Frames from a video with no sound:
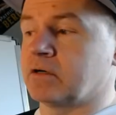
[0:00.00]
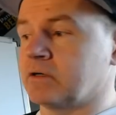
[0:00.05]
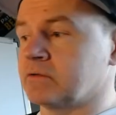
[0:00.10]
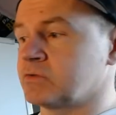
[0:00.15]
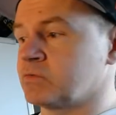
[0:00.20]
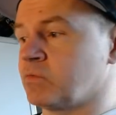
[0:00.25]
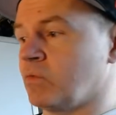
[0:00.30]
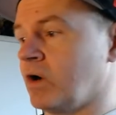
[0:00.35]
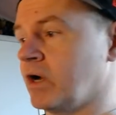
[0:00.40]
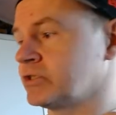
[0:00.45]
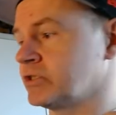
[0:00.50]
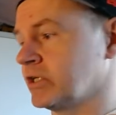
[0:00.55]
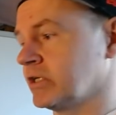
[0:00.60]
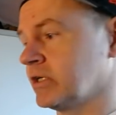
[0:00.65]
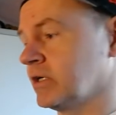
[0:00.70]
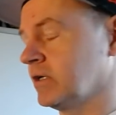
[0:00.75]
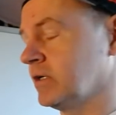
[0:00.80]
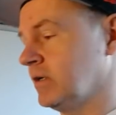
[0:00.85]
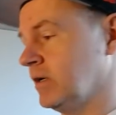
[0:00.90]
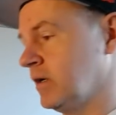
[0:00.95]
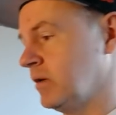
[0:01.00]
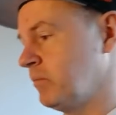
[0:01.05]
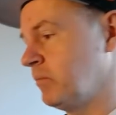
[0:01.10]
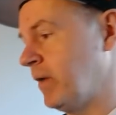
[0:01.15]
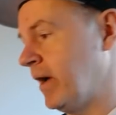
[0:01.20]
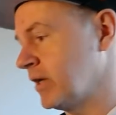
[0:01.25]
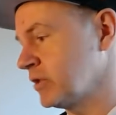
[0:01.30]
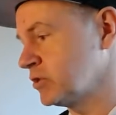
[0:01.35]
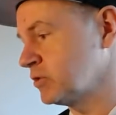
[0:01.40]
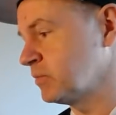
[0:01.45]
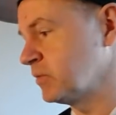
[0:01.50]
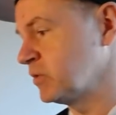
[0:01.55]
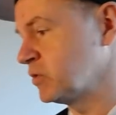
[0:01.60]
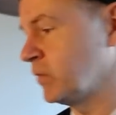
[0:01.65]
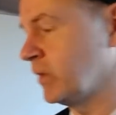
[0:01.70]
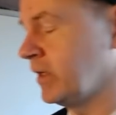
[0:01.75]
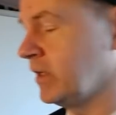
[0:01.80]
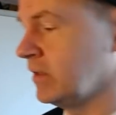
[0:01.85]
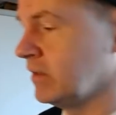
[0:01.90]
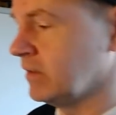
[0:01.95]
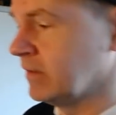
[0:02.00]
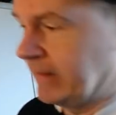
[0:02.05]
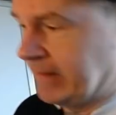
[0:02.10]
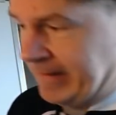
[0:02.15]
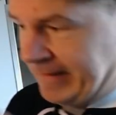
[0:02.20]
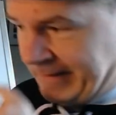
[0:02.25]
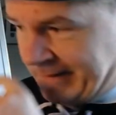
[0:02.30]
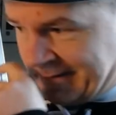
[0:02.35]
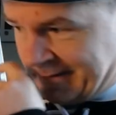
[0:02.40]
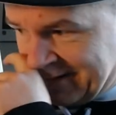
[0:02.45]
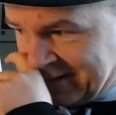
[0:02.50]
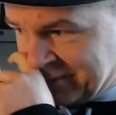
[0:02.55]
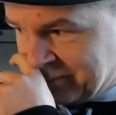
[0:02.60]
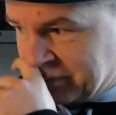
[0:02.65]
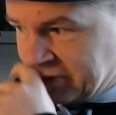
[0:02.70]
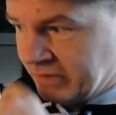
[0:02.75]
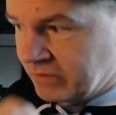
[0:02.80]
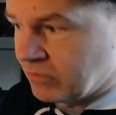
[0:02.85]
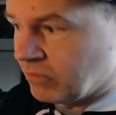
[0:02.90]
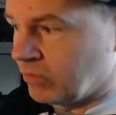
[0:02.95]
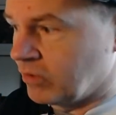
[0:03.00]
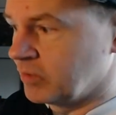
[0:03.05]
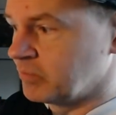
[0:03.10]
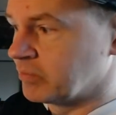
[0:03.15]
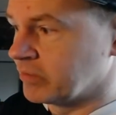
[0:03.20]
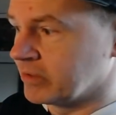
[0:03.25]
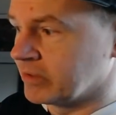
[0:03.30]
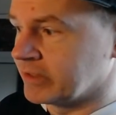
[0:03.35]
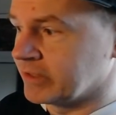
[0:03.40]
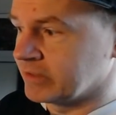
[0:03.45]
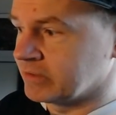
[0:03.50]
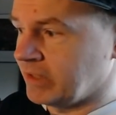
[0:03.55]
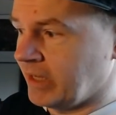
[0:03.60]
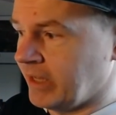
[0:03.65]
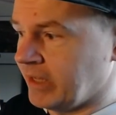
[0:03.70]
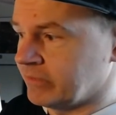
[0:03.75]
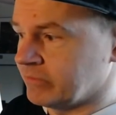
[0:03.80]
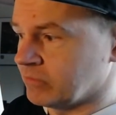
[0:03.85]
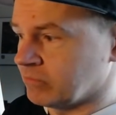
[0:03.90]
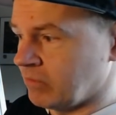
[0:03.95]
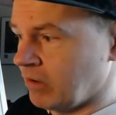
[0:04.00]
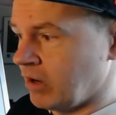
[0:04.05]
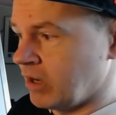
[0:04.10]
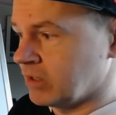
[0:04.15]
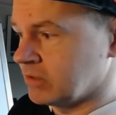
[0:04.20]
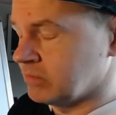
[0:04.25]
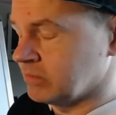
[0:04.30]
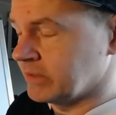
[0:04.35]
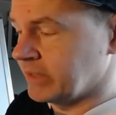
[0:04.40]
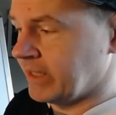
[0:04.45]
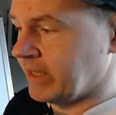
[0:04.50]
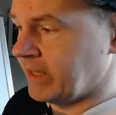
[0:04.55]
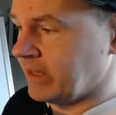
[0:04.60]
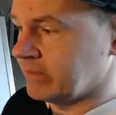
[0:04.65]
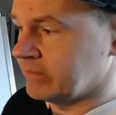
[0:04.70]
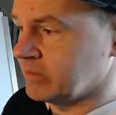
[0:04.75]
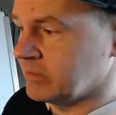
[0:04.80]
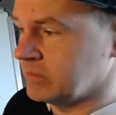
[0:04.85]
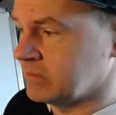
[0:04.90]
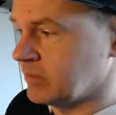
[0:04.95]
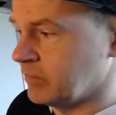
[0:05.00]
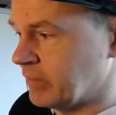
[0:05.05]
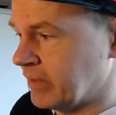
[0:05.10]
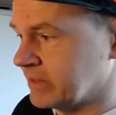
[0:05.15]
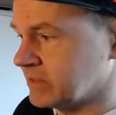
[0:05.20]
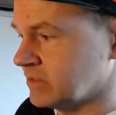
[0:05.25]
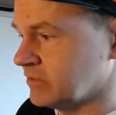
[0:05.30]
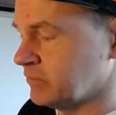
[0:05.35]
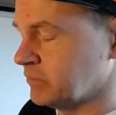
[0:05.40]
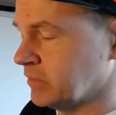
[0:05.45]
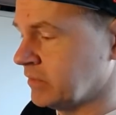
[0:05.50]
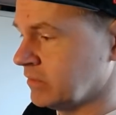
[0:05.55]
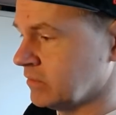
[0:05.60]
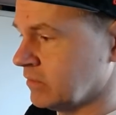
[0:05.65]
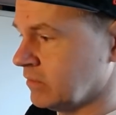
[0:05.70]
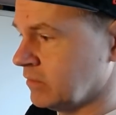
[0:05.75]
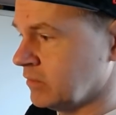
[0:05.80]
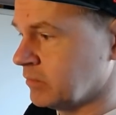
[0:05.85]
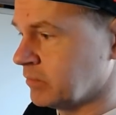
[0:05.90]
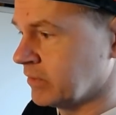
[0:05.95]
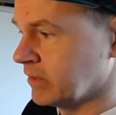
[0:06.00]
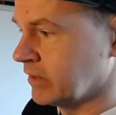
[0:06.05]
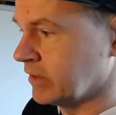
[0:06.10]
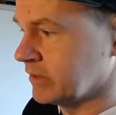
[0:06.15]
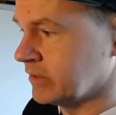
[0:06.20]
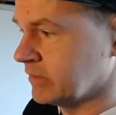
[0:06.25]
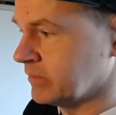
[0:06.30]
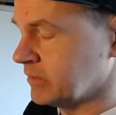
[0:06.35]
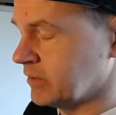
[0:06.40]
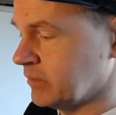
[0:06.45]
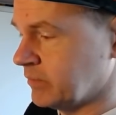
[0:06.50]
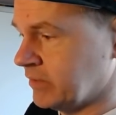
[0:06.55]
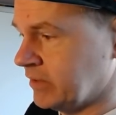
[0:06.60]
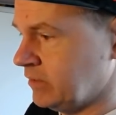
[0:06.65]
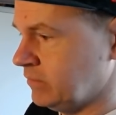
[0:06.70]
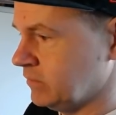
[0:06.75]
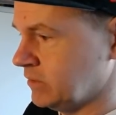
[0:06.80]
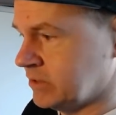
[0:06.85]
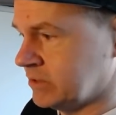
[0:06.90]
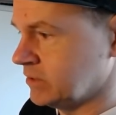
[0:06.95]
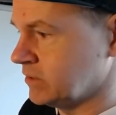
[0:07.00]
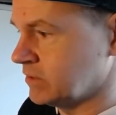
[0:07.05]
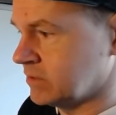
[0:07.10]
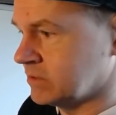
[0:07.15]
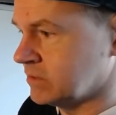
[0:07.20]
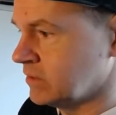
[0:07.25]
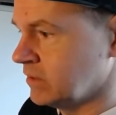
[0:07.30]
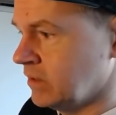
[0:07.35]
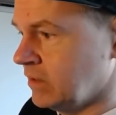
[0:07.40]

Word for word: I was watching a, a match between uh, Bill Goldberg and, and The Rock when they had the, the best of Bill Goldberg on W W E, which is